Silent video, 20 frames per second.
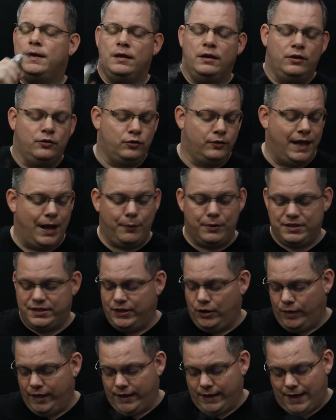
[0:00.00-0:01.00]
So that was
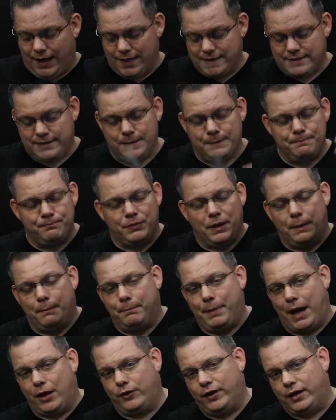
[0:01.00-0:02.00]
the only cons.
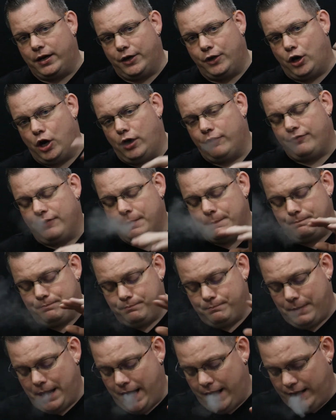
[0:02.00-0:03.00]
Battery cutoff,
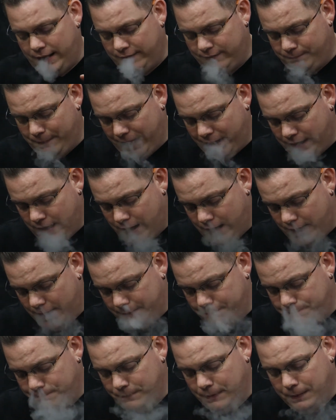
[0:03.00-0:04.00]
that is my
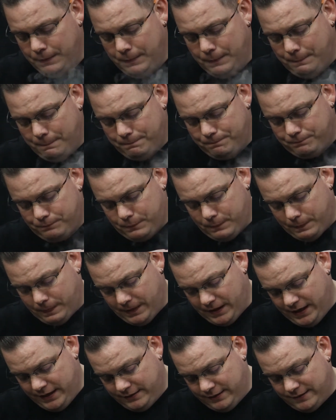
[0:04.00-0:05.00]
con.
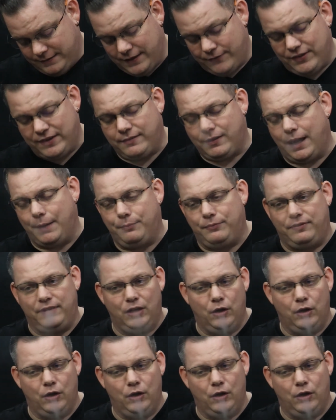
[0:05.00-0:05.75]
It does have a Type-C